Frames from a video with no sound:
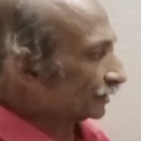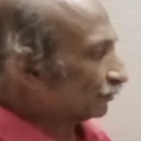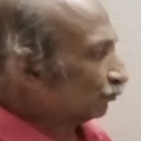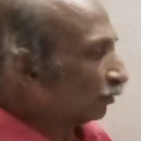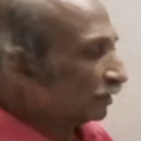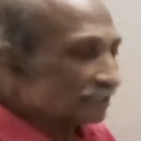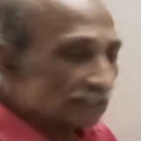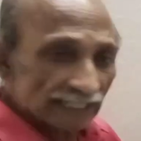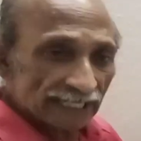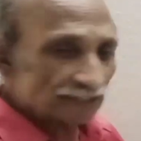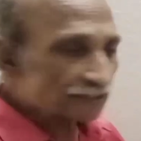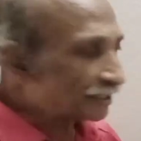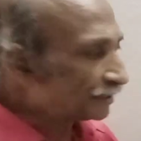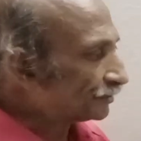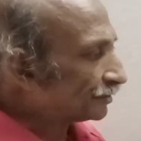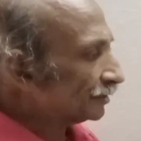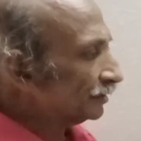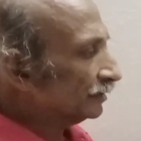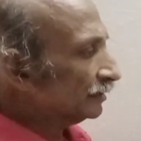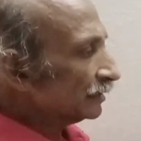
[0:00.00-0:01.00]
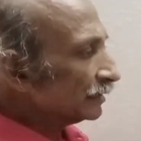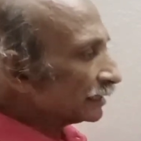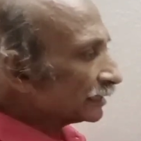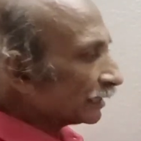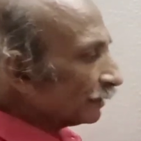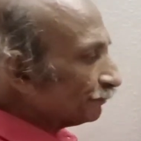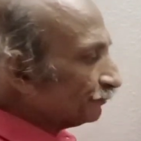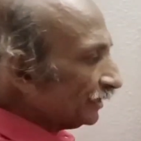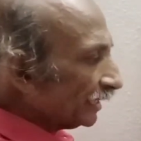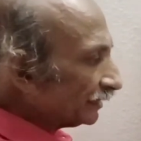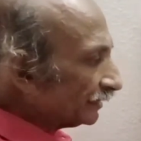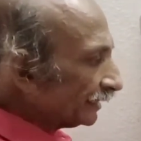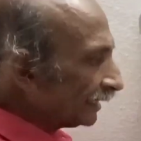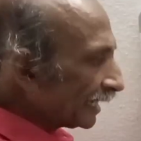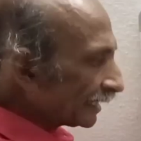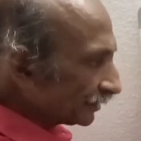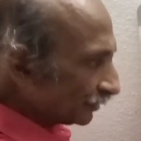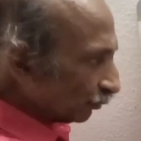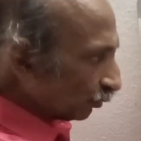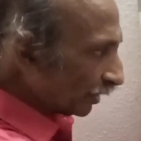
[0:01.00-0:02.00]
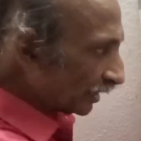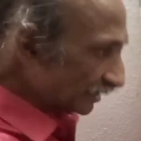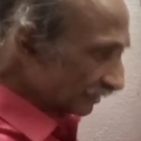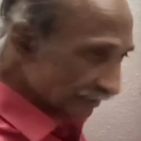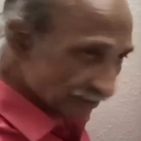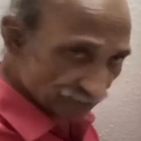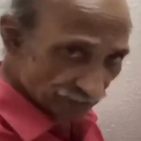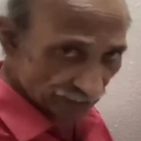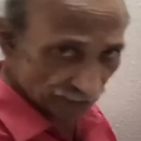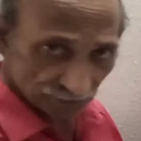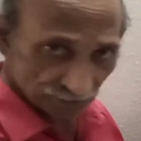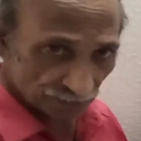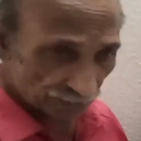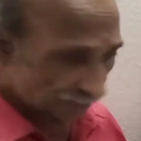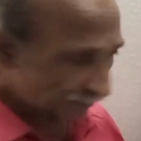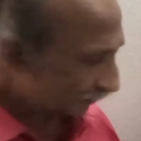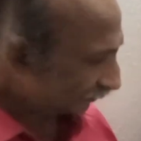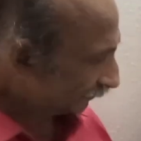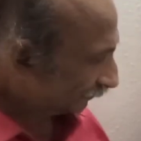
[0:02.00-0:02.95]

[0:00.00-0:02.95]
What is the agent? Subject in active voice is agent.